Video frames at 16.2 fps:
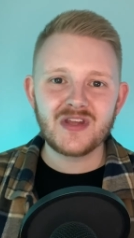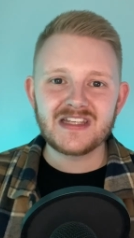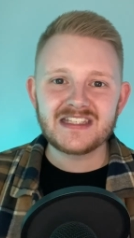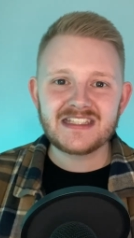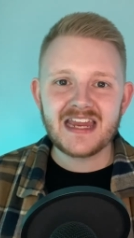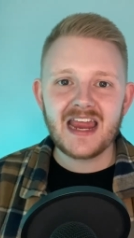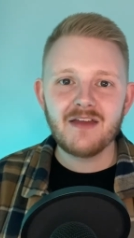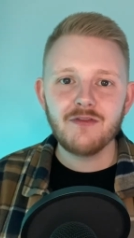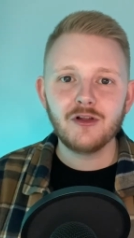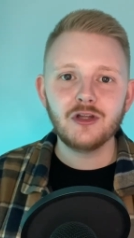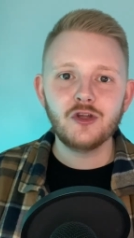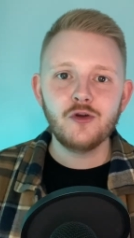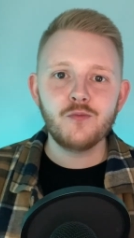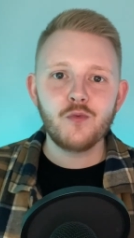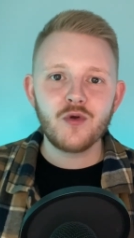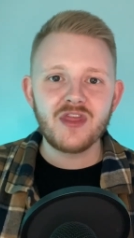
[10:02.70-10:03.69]
you can stay in the
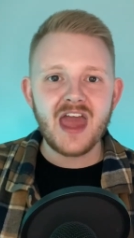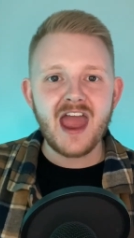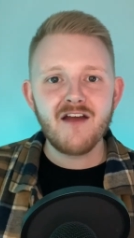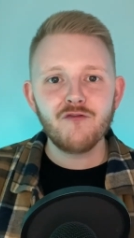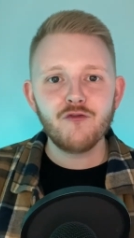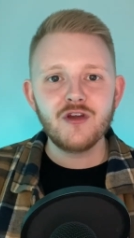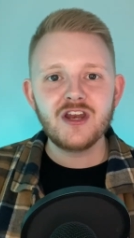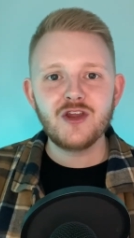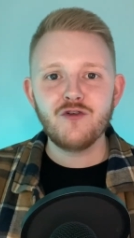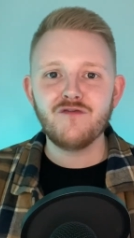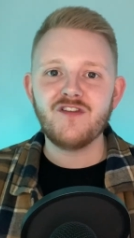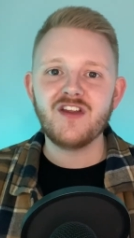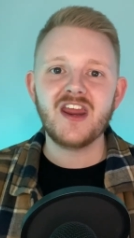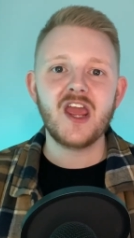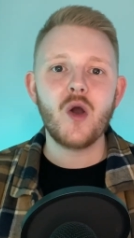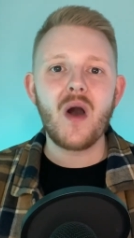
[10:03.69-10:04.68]
loop with every new
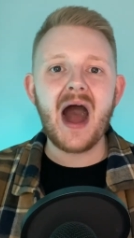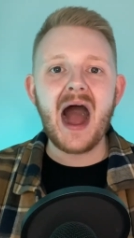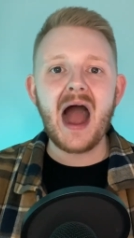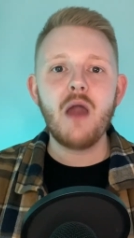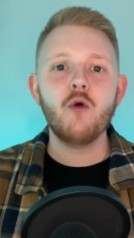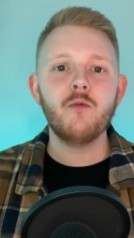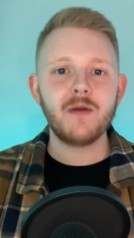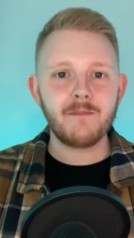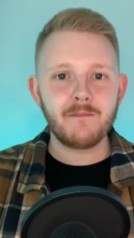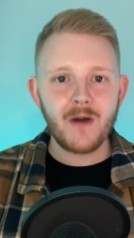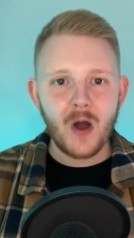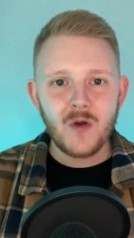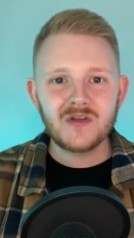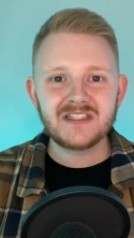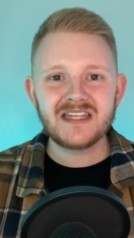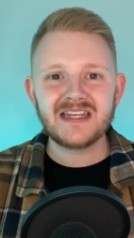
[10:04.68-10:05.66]
video I will be
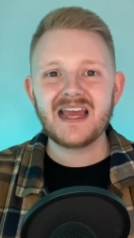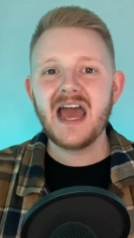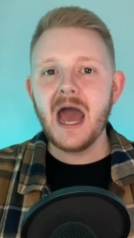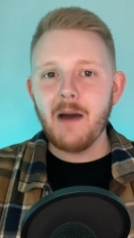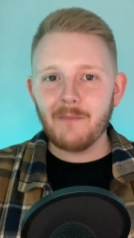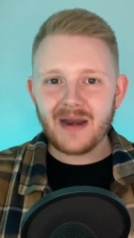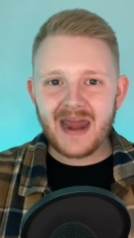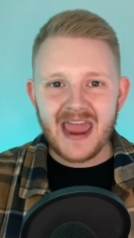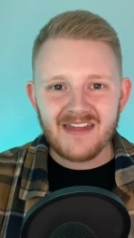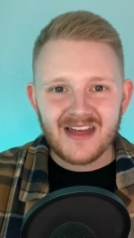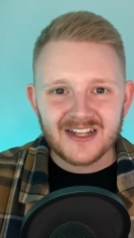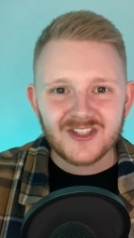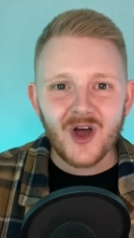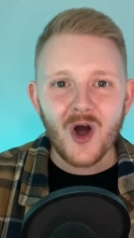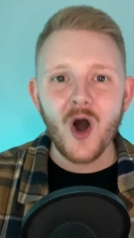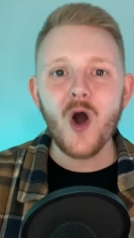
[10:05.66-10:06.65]
posting. But hey,
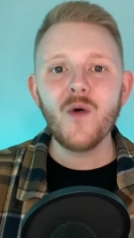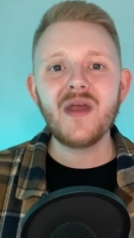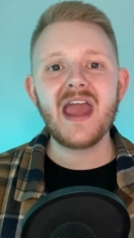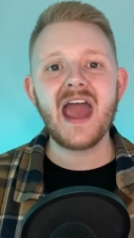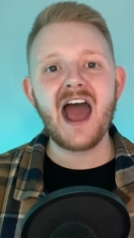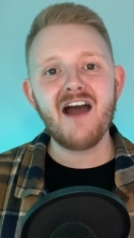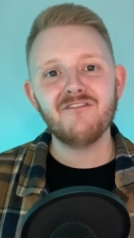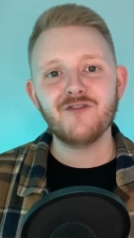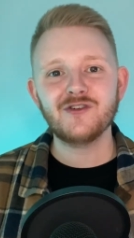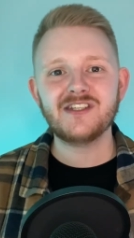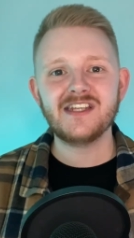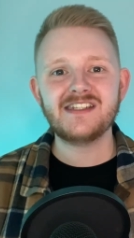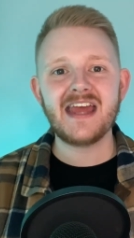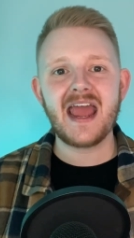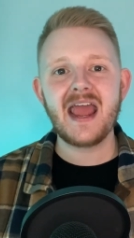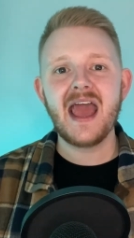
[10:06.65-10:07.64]
that's all we have for
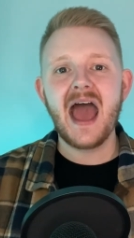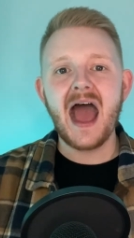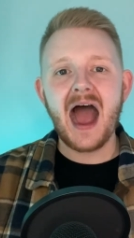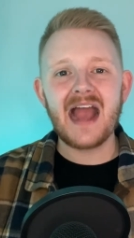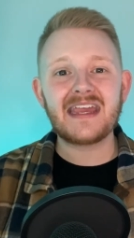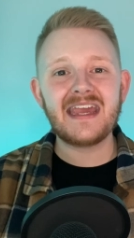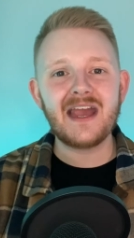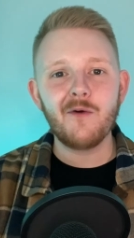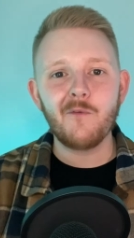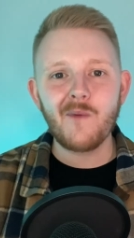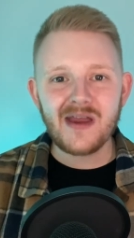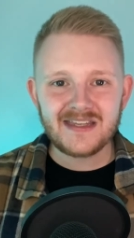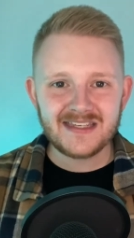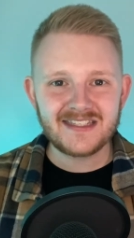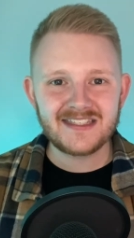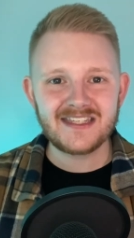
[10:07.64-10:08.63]
today. I can't
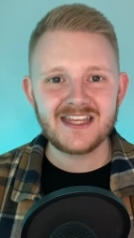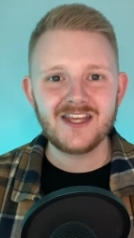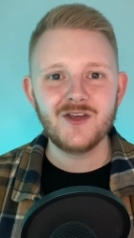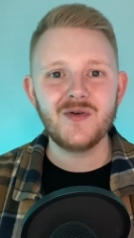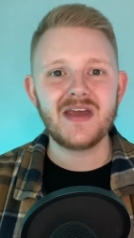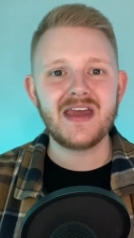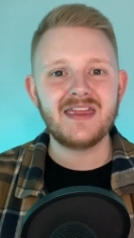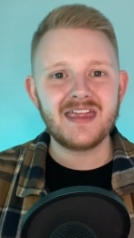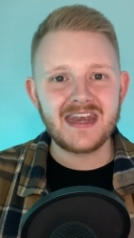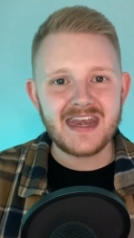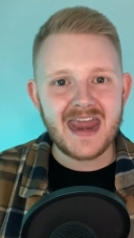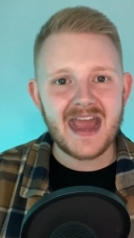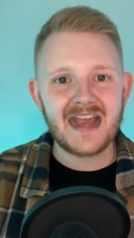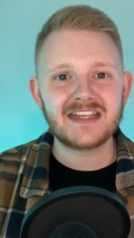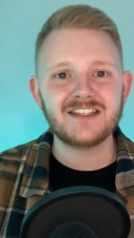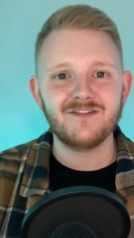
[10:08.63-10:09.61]
wait to see you in the
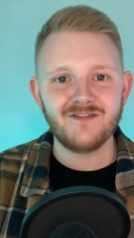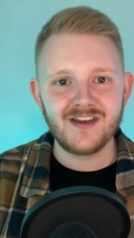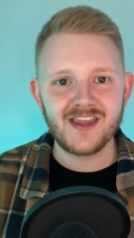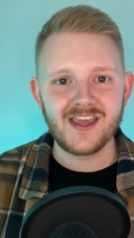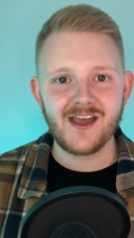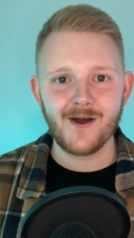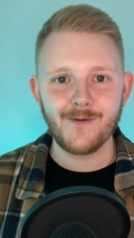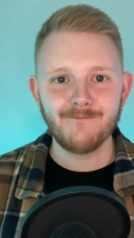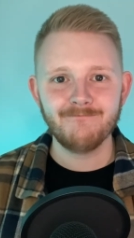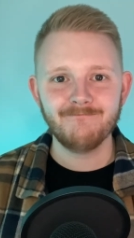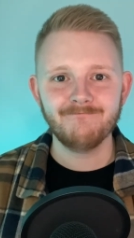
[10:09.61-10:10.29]
next video.